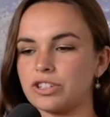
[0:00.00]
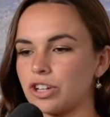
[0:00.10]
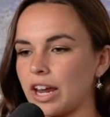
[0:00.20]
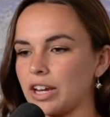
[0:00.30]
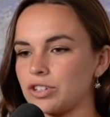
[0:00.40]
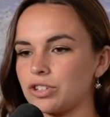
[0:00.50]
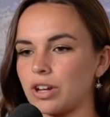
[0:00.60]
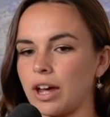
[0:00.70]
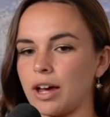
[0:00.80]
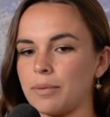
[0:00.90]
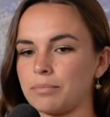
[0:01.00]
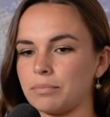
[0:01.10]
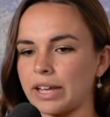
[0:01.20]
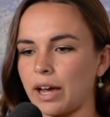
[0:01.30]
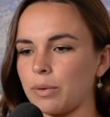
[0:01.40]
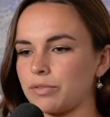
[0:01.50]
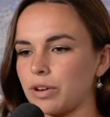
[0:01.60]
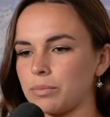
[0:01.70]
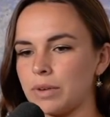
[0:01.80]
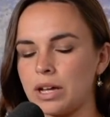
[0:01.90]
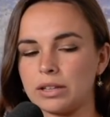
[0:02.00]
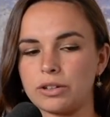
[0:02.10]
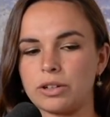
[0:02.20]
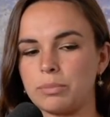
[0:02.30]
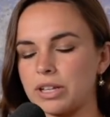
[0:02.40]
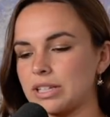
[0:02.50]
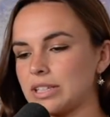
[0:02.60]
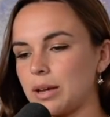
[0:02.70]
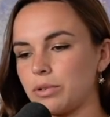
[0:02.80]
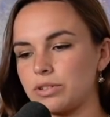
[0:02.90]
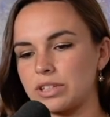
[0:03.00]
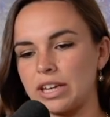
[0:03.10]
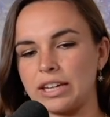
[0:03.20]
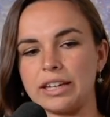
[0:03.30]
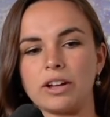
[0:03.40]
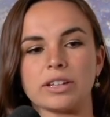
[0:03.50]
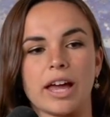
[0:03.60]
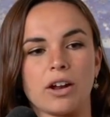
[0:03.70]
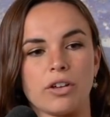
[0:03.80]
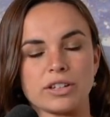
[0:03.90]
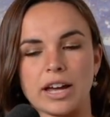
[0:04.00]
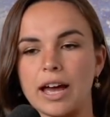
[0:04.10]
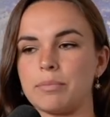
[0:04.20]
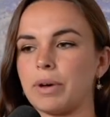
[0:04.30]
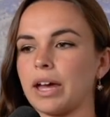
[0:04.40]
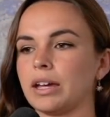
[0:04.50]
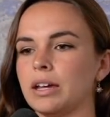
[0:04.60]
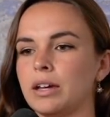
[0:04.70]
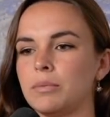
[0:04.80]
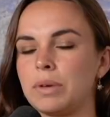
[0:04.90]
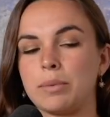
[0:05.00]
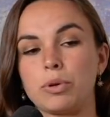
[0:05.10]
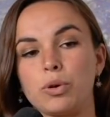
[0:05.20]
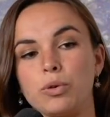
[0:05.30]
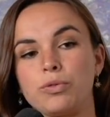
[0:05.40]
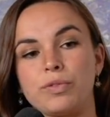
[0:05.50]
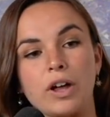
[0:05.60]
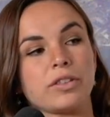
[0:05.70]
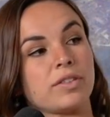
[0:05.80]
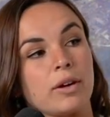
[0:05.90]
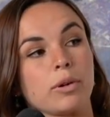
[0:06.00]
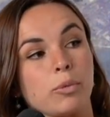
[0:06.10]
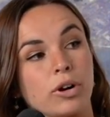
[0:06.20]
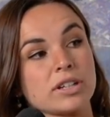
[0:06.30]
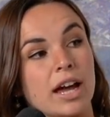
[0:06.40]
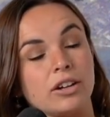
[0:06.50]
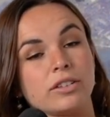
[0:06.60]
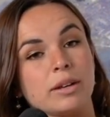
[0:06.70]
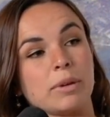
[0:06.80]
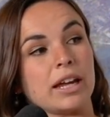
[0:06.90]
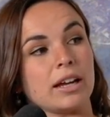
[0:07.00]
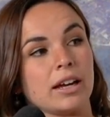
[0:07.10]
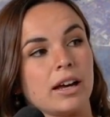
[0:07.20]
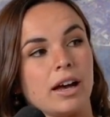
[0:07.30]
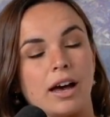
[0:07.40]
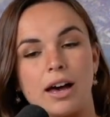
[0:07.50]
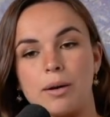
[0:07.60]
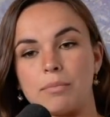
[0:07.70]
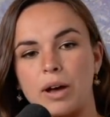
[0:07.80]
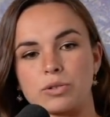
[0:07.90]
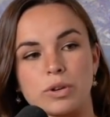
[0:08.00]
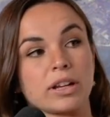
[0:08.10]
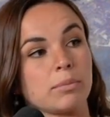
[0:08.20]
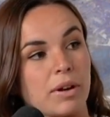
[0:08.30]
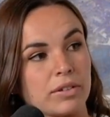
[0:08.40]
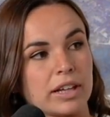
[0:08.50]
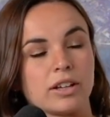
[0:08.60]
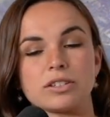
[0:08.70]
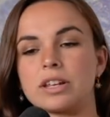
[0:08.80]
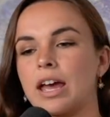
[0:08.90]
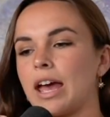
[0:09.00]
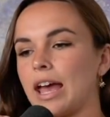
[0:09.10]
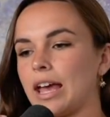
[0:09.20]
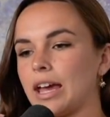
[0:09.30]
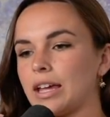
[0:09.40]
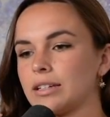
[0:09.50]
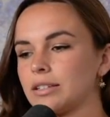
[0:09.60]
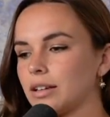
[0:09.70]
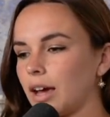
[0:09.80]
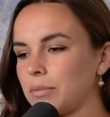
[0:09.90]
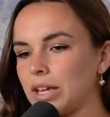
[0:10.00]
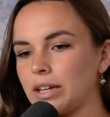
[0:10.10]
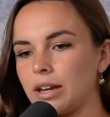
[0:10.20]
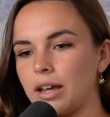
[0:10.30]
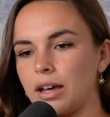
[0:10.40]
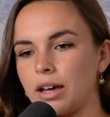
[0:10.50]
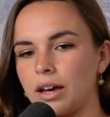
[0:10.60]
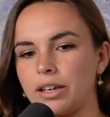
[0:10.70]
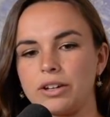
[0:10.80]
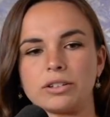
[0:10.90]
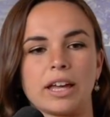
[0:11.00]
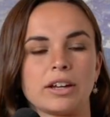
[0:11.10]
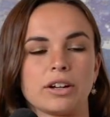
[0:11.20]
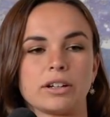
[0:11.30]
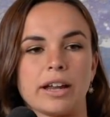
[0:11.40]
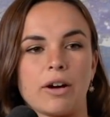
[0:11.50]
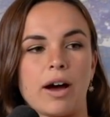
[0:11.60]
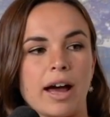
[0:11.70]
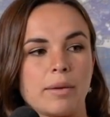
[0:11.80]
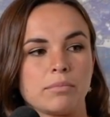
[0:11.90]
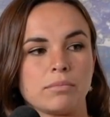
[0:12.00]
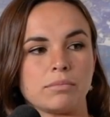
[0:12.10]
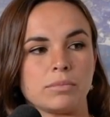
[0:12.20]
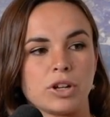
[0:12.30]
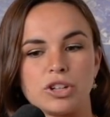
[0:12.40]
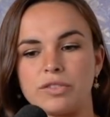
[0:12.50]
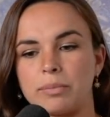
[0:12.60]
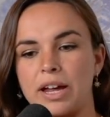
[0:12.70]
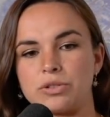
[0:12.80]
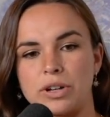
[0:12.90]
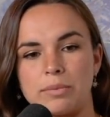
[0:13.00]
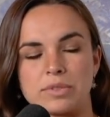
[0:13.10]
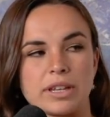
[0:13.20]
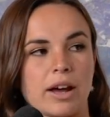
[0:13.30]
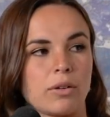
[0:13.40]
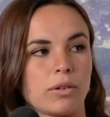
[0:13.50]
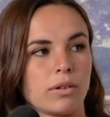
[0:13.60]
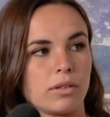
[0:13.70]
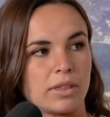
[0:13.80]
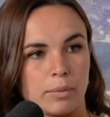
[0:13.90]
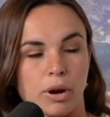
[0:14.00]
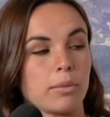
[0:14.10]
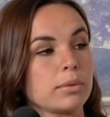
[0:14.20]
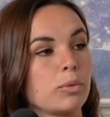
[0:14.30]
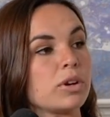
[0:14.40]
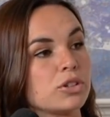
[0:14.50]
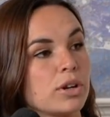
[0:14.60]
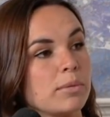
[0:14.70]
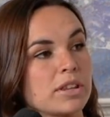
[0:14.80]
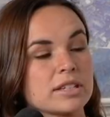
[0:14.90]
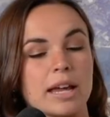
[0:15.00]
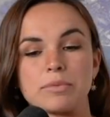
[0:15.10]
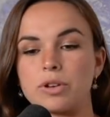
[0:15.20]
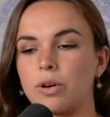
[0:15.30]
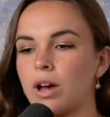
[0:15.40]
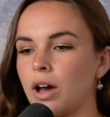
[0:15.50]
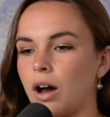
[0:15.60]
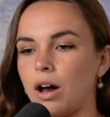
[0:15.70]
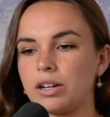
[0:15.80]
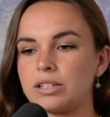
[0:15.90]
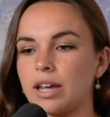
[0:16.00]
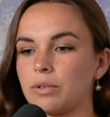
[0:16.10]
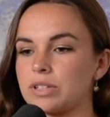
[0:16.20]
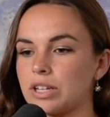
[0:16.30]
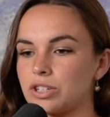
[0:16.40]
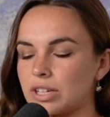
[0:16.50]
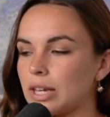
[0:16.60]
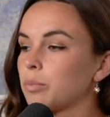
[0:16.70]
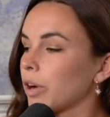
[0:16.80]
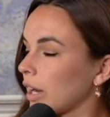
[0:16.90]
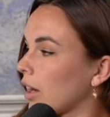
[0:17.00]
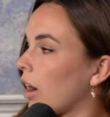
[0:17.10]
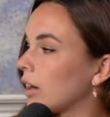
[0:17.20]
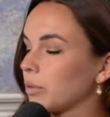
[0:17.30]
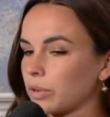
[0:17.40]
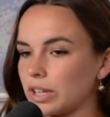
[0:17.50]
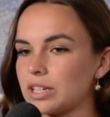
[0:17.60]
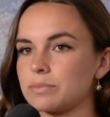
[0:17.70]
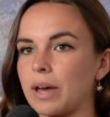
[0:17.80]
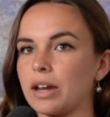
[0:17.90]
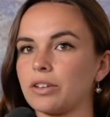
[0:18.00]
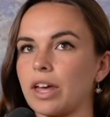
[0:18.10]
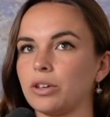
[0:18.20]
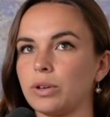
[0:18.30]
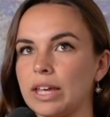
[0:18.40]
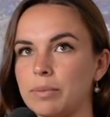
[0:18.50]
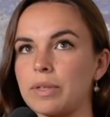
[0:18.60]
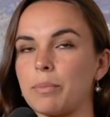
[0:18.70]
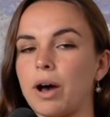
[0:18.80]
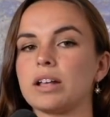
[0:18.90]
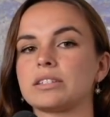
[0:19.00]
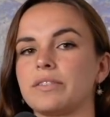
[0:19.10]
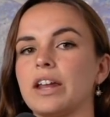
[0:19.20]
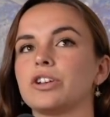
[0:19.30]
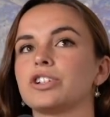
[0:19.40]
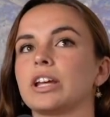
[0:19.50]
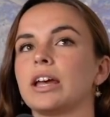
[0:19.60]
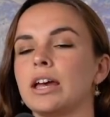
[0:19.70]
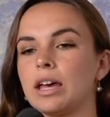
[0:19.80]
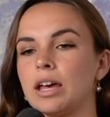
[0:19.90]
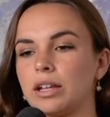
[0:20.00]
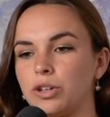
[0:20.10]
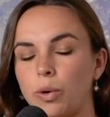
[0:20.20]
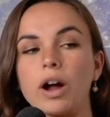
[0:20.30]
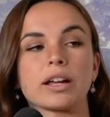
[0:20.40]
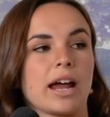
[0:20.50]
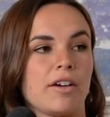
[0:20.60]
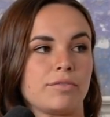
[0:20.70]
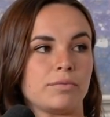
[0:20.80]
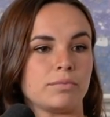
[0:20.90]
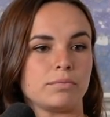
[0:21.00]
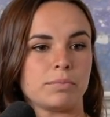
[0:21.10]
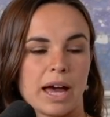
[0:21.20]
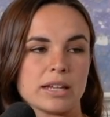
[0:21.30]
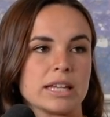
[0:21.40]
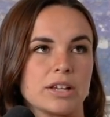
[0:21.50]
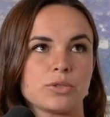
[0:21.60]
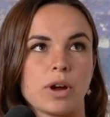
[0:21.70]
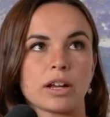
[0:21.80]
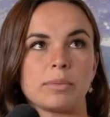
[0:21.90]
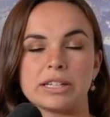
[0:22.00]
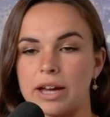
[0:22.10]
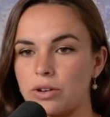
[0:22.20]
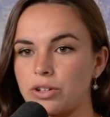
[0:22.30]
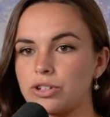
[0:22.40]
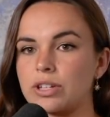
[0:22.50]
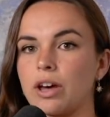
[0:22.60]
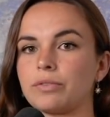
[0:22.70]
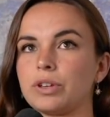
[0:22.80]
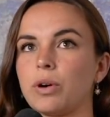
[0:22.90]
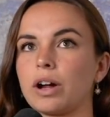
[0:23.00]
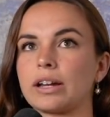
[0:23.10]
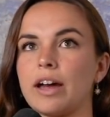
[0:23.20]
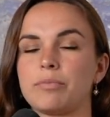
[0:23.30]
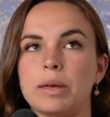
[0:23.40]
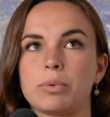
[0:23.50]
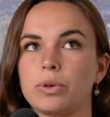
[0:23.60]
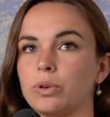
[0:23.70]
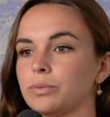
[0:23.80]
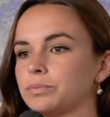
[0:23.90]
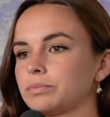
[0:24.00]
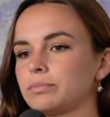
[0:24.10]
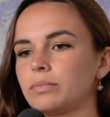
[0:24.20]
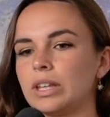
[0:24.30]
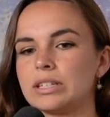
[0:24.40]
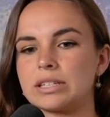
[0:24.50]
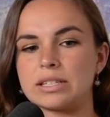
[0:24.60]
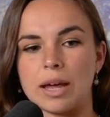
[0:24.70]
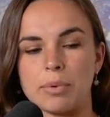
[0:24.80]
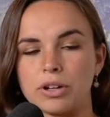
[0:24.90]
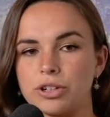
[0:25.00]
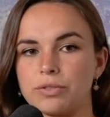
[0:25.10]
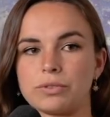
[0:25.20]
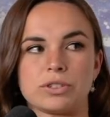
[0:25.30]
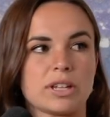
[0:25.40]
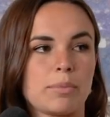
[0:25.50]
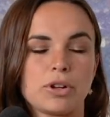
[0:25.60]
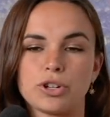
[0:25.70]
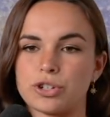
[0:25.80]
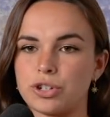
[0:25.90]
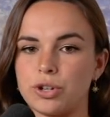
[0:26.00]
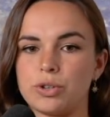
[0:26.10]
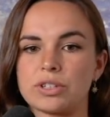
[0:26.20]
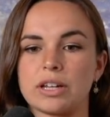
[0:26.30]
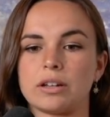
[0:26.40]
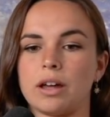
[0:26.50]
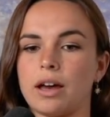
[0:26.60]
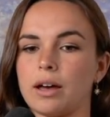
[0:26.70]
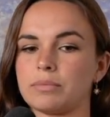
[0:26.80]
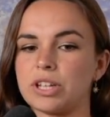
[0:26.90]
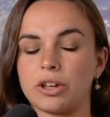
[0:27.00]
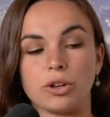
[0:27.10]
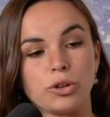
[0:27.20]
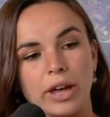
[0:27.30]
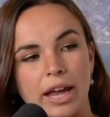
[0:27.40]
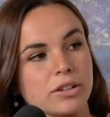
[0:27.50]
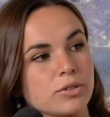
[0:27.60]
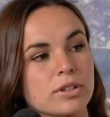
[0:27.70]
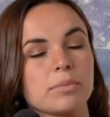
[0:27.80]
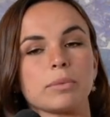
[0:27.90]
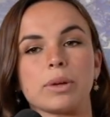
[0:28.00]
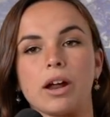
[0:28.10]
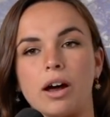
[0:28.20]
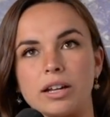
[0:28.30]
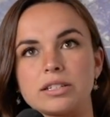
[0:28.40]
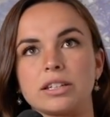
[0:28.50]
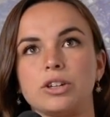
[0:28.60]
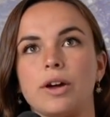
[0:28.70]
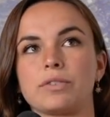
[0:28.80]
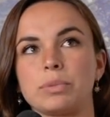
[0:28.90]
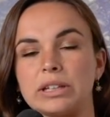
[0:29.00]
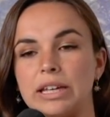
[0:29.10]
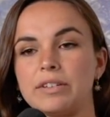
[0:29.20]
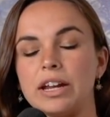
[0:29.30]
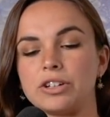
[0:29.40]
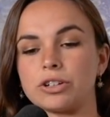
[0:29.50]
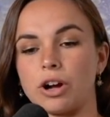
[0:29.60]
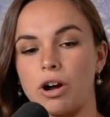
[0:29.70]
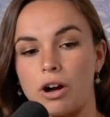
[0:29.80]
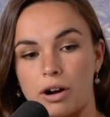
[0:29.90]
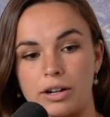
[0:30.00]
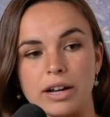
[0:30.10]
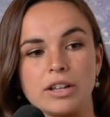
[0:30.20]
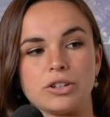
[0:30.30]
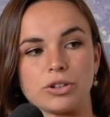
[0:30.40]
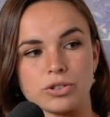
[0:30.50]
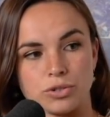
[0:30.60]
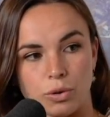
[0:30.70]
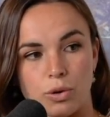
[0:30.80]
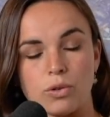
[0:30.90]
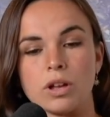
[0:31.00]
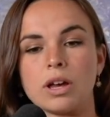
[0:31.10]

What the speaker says: change. Like I went from literally bussing tables, getting yelled at all the time by people who felt that they were more entitled than me. I was working in Beverly Hills, and I mean, a year later, now I'm achieving my dreams. Now they probably wouldn't treat me the same. So honestly, I would say just keep working hard. It really does matter that you keep that positive energy. You are going to have bad days. You are going to be down on yourself. You are going to have people who step on your shoes and tell you can't do something, but honestly you have to believe it in your heart and your soul,